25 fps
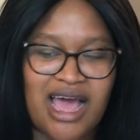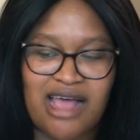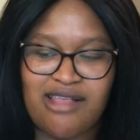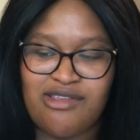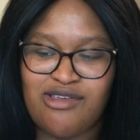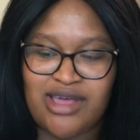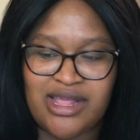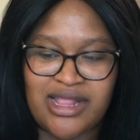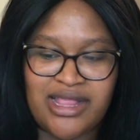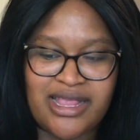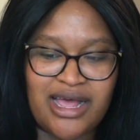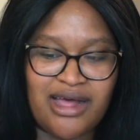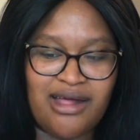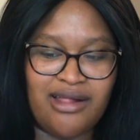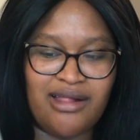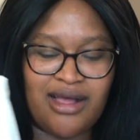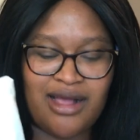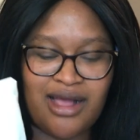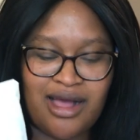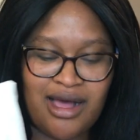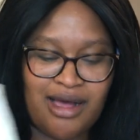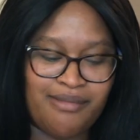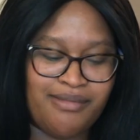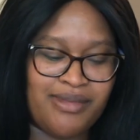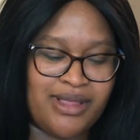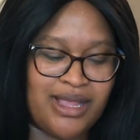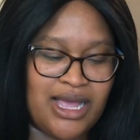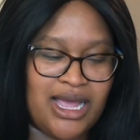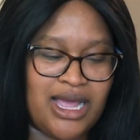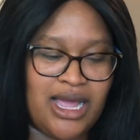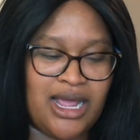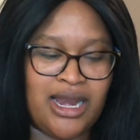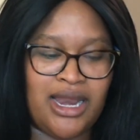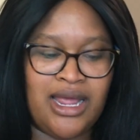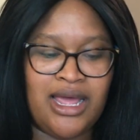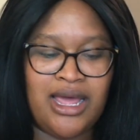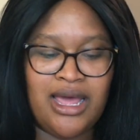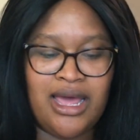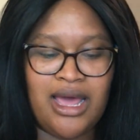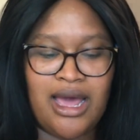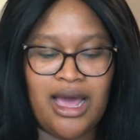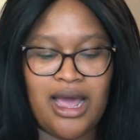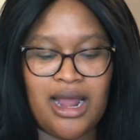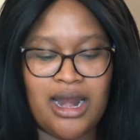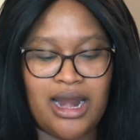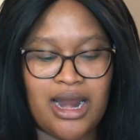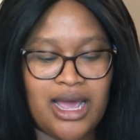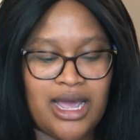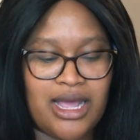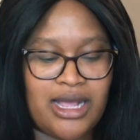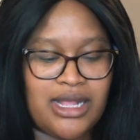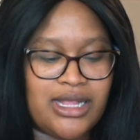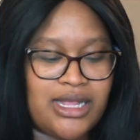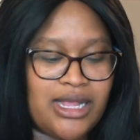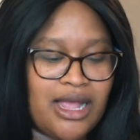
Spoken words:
as you can tell, it comes in a nice